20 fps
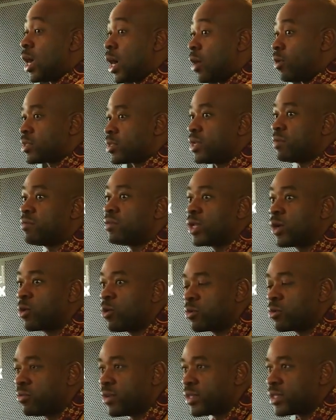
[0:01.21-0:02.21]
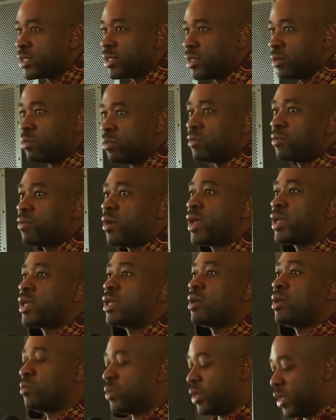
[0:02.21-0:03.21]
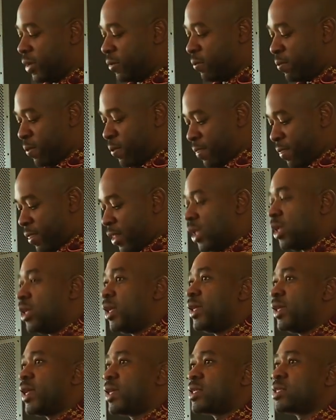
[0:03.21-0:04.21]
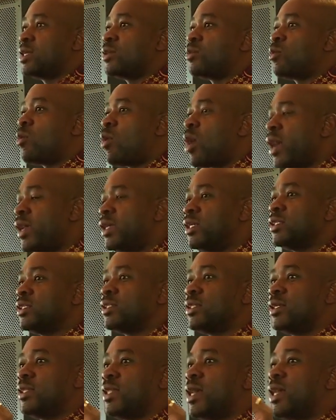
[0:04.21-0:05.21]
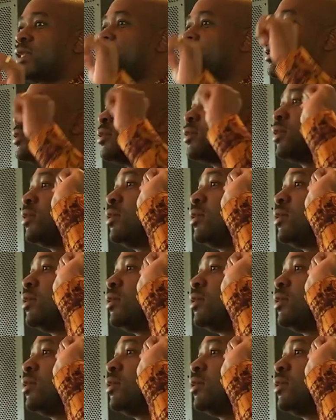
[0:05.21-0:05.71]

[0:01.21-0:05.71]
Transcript: I was having a conversation before I came here, and I said, why is it that